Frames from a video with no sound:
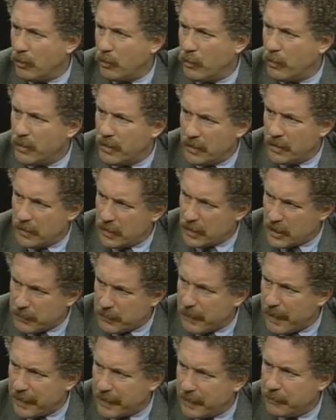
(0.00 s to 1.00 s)
You wouldn't
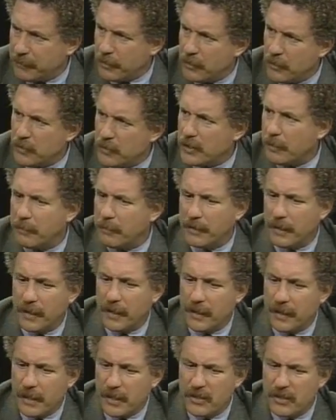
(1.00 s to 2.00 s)
expect him to do something
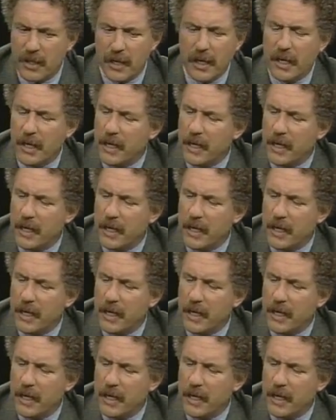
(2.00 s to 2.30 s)
like this.